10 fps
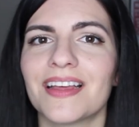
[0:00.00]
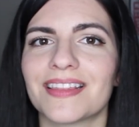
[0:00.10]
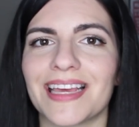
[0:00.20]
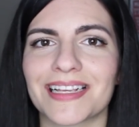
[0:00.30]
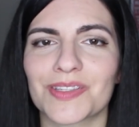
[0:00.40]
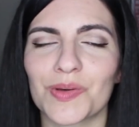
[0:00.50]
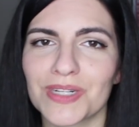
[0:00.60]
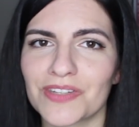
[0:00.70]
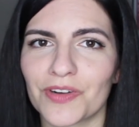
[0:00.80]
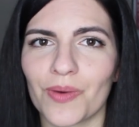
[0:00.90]
Thanks so
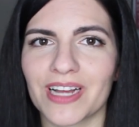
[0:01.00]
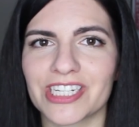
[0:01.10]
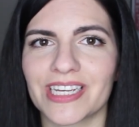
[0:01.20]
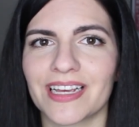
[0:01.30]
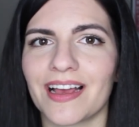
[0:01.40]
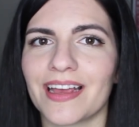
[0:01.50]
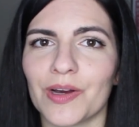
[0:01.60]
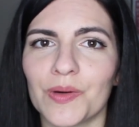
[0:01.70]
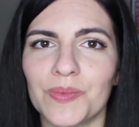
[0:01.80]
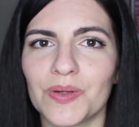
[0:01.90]
much for watching. I
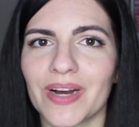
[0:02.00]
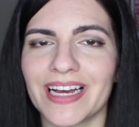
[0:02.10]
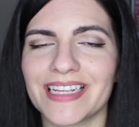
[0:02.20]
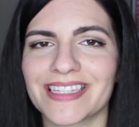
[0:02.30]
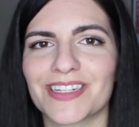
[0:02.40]
hope you guys